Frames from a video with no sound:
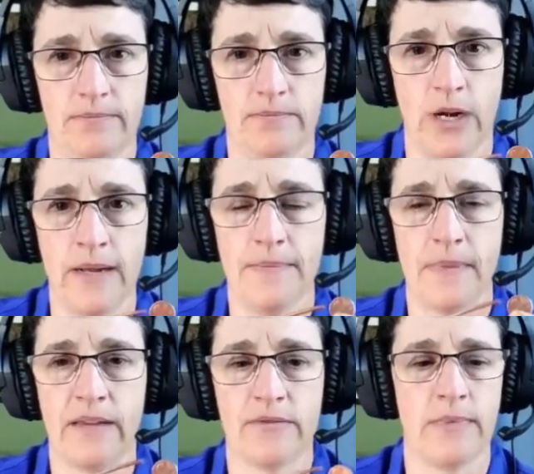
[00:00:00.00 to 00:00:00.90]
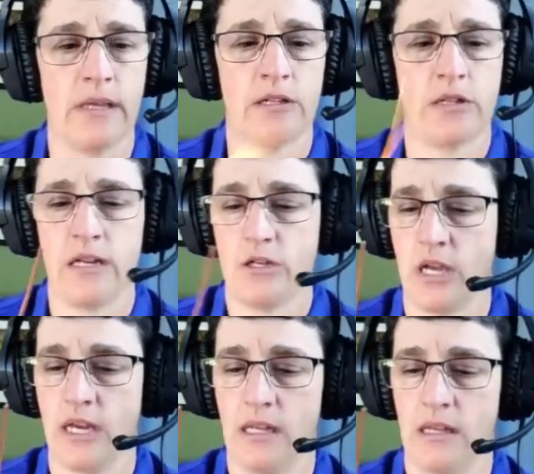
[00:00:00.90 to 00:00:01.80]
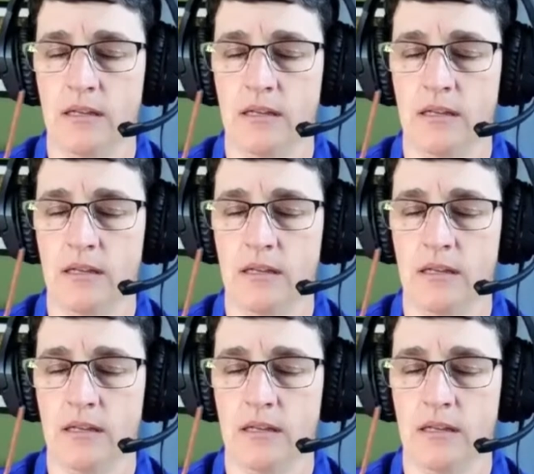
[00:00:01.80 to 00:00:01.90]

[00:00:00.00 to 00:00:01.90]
right? That gives them that shiny,